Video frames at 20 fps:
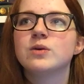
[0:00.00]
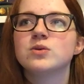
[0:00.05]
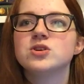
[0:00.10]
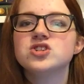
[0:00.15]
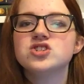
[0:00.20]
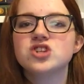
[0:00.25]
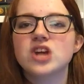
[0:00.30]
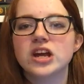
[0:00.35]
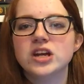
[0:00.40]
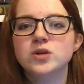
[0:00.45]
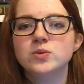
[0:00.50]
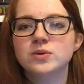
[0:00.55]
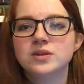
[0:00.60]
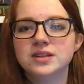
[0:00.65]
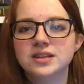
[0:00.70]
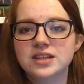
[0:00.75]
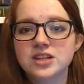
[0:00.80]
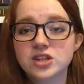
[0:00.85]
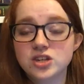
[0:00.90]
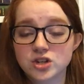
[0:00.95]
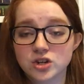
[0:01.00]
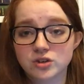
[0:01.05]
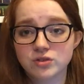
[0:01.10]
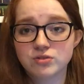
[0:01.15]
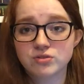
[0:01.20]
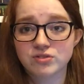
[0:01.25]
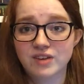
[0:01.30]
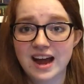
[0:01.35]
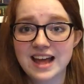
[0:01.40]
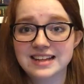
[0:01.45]
were genuinely good
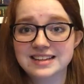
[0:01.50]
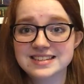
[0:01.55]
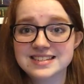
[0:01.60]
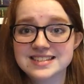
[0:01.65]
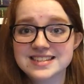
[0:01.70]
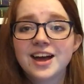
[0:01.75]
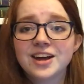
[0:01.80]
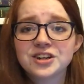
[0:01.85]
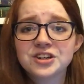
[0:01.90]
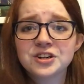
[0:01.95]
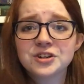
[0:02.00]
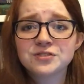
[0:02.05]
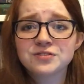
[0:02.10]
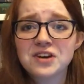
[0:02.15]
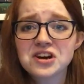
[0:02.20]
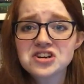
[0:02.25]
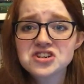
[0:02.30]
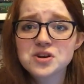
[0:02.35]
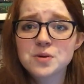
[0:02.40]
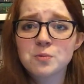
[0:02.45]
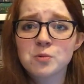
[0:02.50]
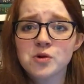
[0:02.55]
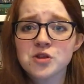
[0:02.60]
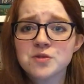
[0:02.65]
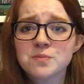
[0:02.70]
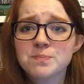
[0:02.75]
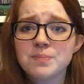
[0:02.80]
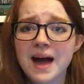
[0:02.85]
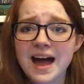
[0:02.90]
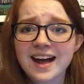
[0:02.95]
friends, and her friendship
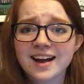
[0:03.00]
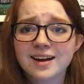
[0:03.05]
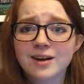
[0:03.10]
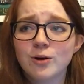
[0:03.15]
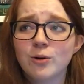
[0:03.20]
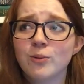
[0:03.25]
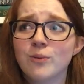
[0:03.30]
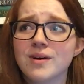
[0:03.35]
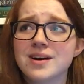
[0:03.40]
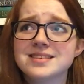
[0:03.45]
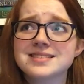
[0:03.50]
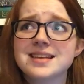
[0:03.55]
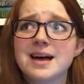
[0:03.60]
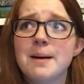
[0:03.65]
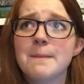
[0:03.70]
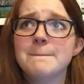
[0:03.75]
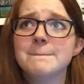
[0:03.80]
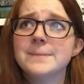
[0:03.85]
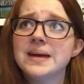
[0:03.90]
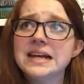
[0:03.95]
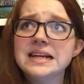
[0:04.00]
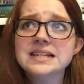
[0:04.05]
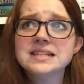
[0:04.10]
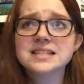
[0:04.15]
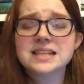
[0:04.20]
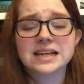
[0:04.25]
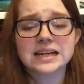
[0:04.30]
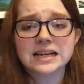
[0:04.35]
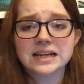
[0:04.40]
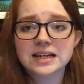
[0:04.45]
with Beck was
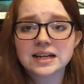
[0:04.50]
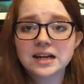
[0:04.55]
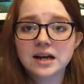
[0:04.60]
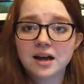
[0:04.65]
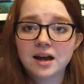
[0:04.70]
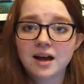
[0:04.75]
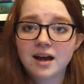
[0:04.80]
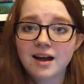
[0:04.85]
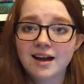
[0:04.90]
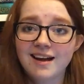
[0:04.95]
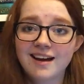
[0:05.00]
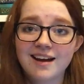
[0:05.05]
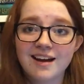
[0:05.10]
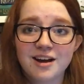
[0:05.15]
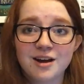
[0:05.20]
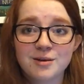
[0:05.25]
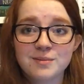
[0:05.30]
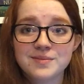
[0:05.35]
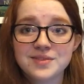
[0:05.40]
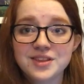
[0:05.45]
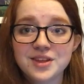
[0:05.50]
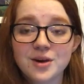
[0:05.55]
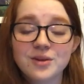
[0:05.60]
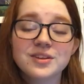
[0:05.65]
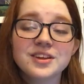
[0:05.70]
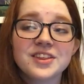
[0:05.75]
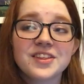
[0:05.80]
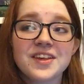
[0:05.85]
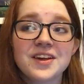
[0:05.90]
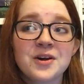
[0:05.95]
amazing. The
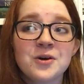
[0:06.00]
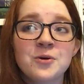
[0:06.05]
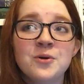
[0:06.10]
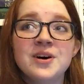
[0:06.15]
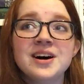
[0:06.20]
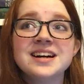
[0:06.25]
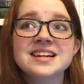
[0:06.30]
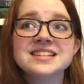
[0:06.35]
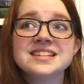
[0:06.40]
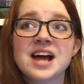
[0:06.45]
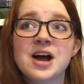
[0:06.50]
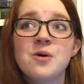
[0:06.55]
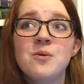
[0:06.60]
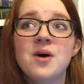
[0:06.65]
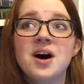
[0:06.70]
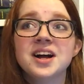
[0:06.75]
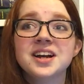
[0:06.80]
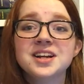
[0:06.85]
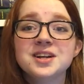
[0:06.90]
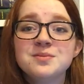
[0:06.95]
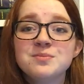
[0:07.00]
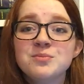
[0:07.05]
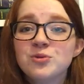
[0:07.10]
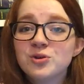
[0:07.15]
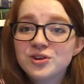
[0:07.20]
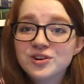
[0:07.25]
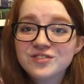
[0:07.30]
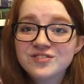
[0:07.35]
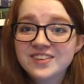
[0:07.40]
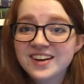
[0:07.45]
only thing was, I wanted
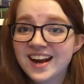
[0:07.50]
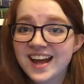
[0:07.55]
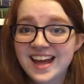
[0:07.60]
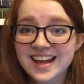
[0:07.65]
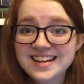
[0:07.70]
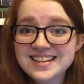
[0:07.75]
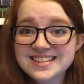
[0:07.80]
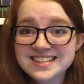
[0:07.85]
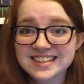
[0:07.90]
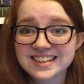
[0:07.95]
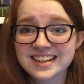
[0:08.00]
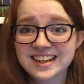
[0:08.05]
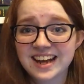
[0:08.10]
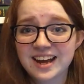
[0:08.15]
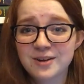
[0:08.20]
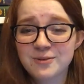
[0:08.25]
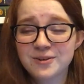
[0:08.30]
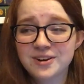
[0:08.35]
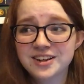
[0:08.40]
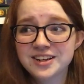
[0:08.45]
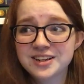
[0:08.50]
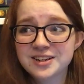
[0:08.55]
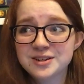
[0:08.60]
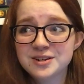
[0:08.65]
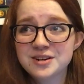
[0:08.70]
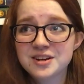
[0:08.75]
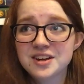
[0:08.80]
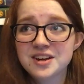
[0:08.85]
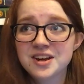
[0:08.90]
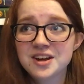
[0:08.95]
more of an ending. I
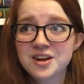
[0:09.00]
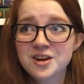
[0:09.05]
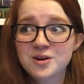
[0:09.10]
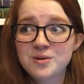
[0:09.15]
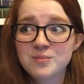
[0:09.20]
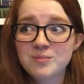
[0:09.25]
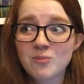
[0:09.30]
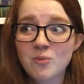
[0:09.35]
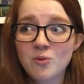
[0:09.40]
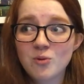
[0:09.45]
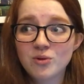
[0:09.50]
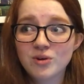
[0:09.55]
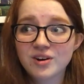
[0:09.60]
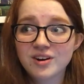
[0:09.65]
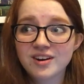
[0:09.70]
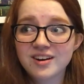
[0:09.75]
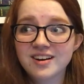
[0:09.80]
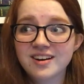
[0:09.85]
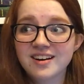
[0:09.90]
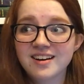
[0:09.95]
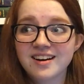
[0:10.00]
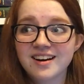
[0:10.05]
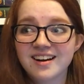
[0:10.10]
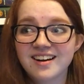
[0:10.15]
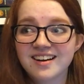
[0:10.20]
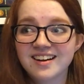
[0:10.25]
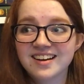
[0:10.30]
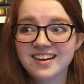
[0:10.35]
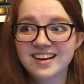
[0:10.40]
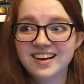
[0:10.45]
wanted
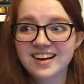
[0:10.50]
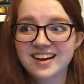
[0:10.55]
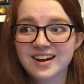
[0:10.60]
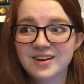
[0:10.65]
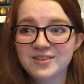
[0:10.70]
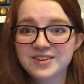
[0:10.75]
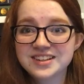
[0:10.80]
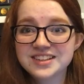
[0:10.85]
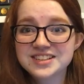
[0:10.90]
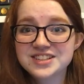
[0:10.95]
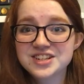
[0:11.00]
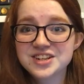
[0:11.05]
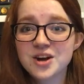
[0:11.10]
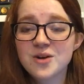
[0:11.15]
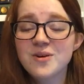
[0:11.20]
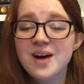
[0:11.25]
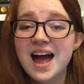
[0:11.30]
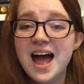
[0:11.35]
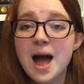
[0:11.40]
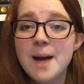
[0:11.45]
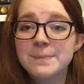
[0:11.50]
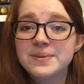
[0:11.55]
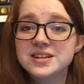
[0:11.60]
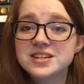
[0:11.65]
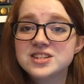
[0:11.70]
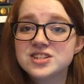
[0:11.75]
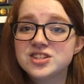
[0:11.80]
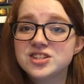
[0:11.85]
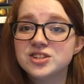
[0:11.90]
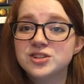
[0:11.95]
to know what
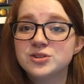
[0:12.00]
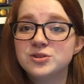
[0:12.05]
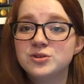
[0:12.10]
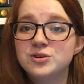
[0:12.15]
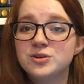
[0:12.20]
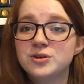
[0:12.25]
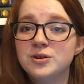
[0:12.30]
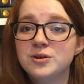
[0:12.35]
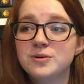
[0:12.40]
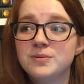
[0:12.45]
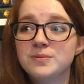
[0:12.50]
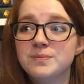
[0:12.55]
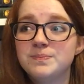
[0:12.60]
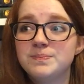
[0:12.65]
happened to,